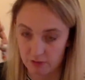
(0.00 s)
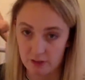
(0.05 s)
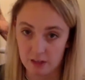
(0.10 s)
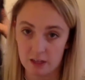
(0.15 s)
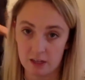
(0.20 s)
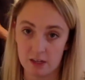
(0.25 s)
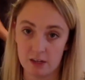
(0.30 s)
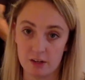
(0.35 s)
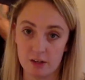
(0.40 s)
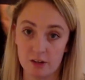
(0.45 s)
and
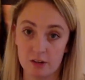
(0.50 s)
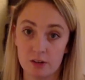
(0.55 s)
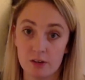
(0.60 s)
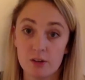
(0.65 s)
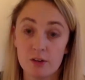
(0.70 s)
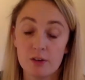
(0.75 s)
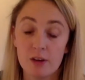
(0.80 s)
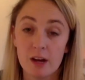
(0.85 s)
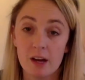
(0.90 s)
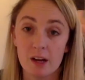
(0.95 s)
in our new
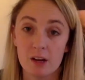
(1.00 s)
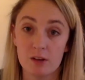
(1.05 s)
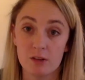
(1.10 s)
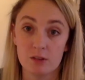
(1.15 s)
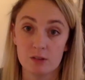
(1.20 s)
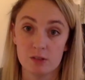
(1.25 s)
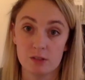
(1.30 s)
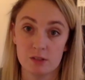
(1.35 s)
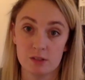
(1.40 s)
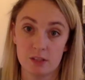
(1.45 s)

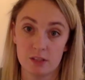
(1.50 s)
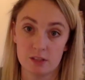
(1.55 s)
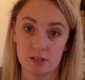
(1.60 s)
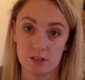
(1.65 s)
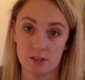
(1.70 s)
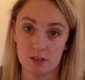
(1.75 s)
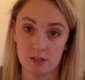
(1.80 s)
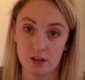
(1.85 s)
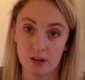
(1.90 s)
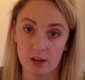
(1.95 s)
house,
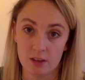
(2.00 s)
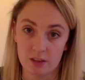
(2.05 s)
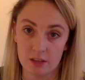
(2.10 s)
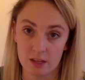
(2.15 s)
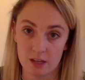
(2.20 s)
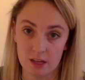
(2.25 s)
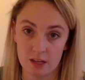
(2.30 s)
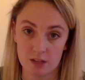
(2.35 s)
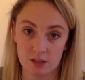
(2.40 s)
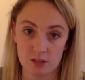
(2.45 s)
that's not the
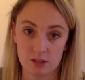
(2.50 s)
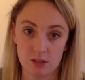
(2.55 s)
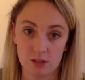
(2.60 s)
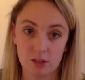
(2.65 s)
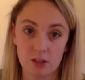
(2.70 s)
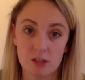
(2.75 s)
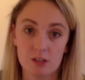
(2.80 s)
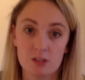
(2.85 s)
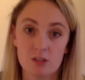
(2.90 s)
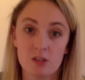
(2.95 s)
case. There
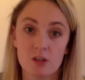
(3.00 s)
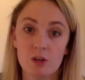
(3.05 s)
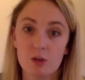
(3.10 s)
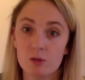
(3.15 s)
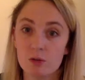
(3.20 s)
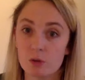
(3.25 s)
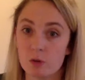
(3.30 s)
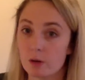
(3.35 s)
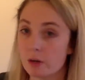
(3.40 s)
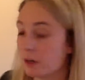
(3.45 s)
is no
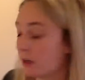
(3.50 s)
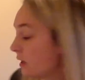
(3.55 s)
door.